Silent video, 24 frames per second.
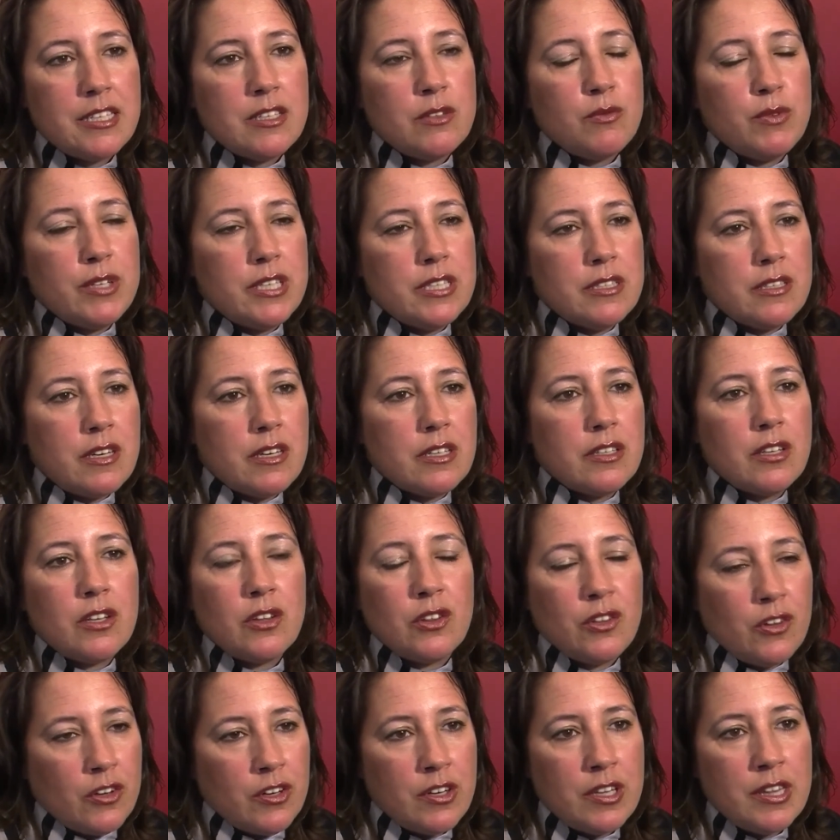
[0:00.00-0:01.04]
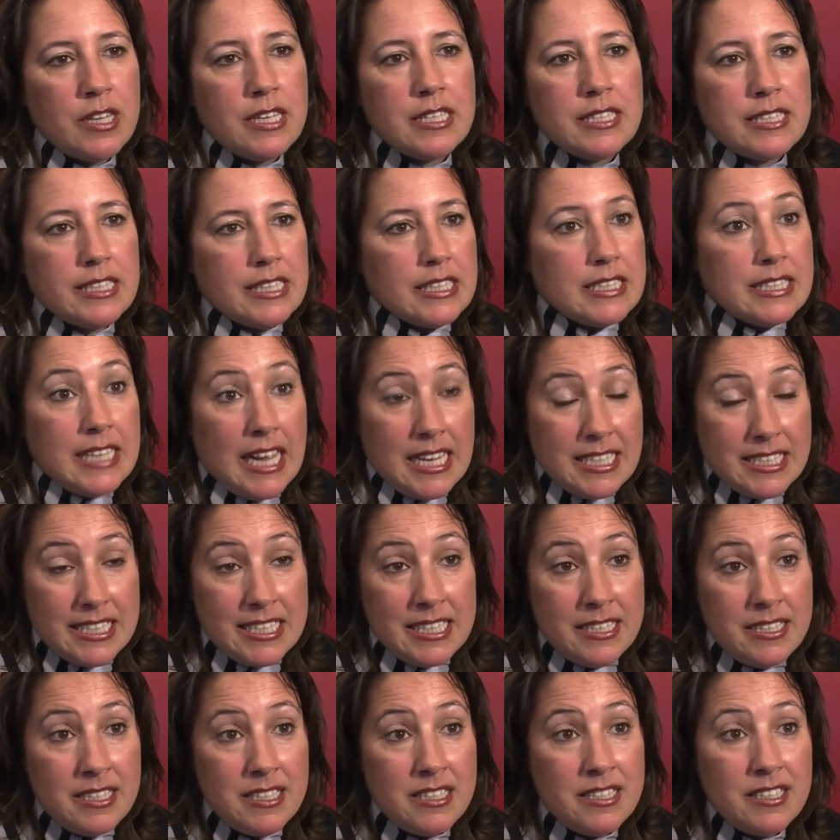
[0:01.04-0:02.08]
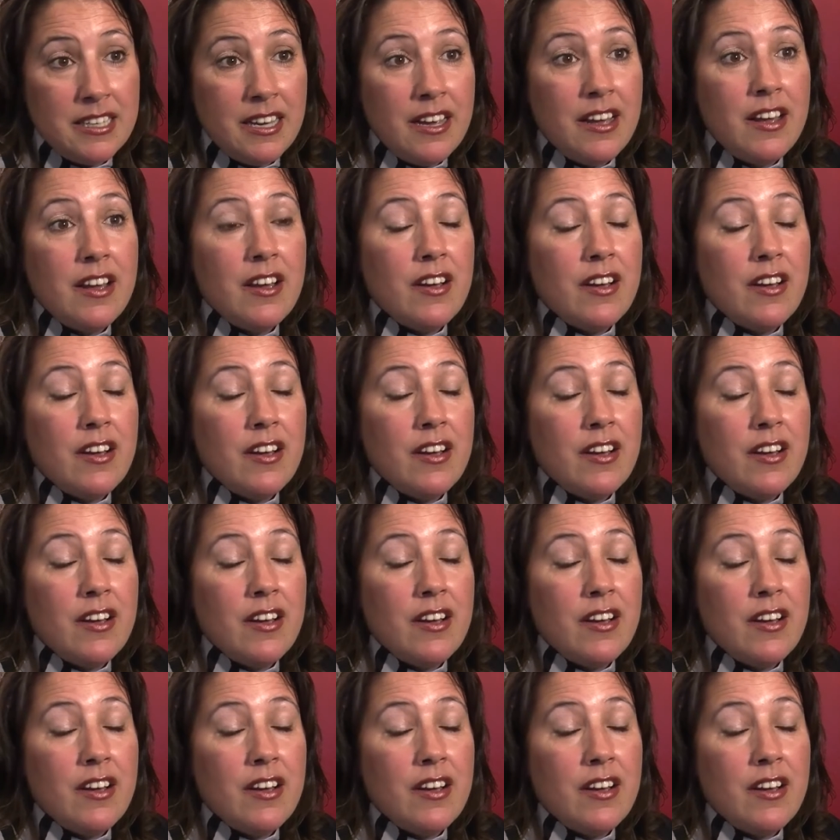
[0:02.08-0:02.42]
as we start to learn the successes